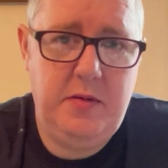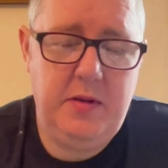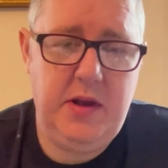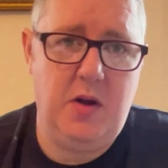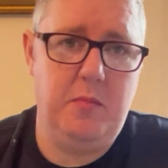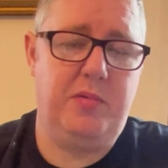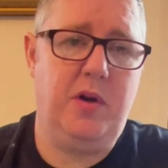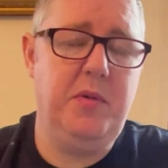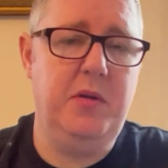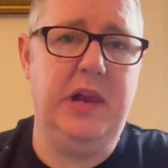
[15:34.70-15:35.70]
you know,
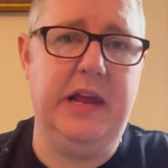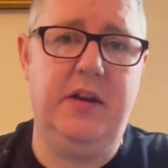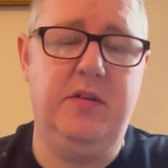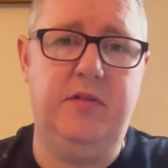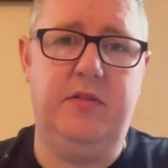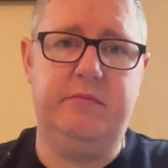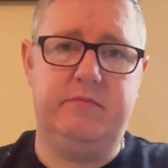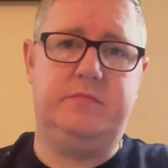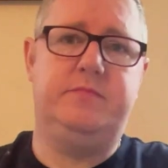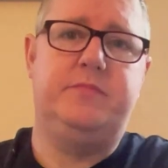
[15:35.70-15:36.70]
prominent leaders
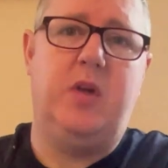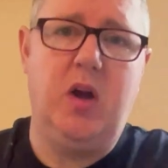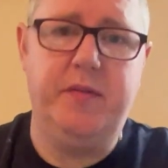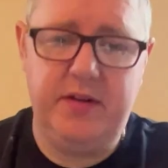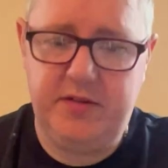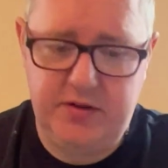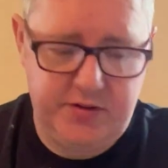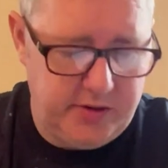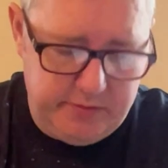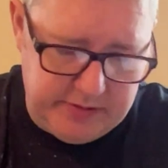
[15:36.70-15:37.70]
over this
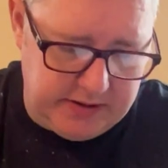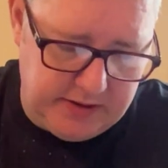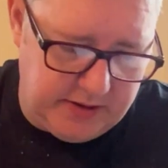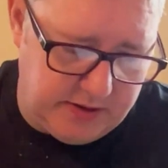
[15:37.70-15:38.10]
issue? But